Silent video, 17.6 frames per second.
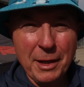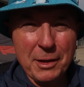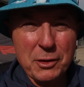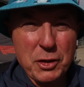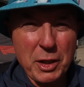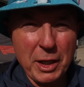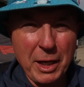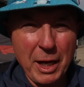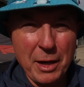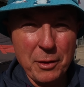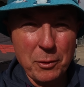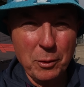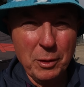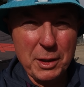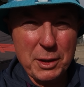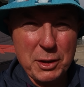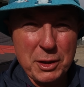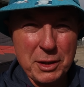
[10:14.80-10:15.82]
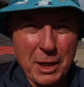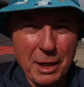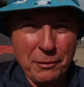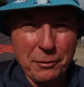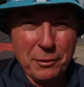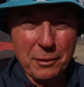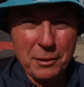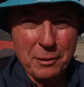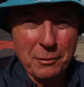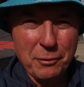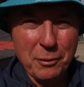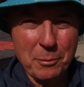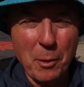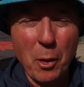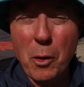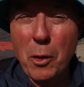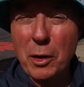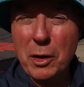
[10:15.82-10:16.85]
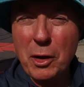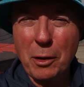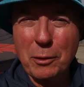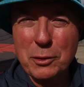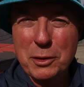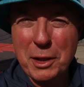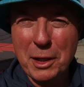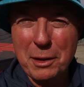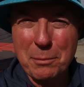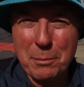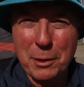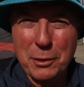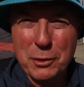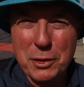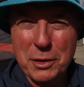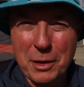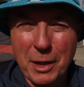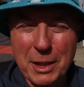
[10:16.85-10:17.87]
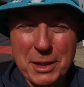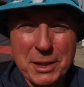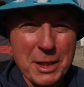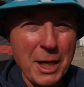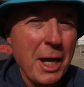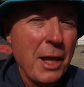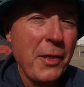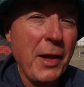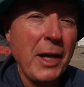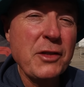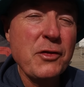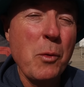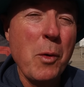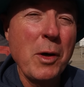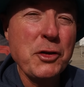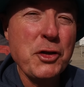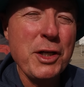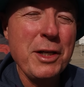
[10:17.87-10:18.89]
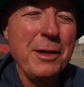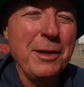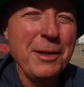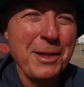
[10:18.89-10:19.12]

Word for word: and check out all this stuff for more content and merchandise. Thanks for watching.